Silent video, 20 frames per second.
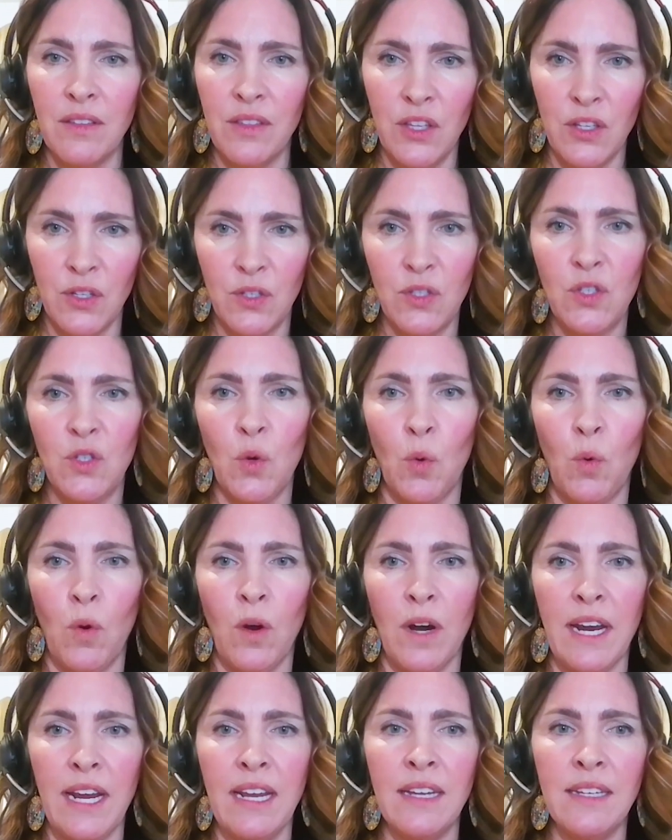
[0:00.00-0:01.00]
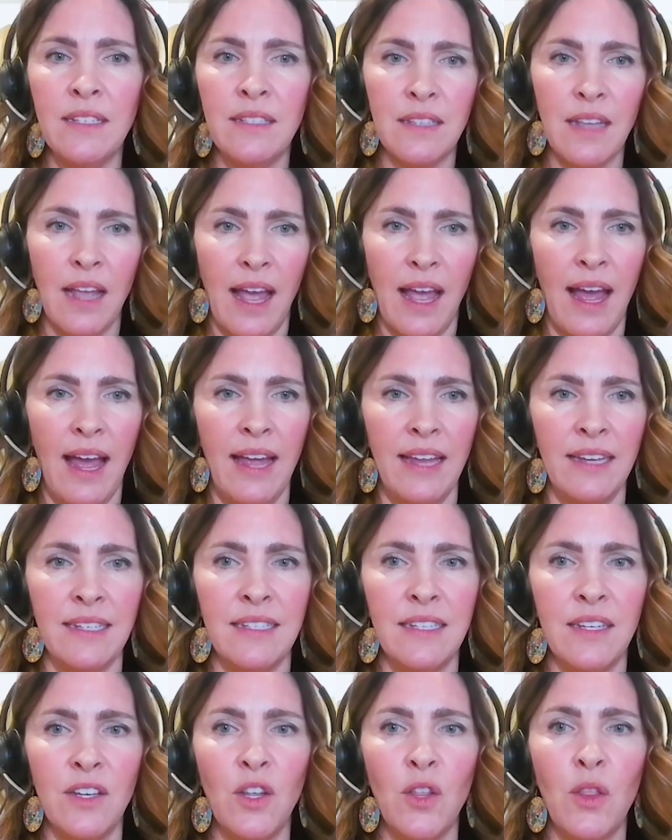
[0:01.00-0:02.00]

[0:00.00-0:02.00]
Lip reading: the stories and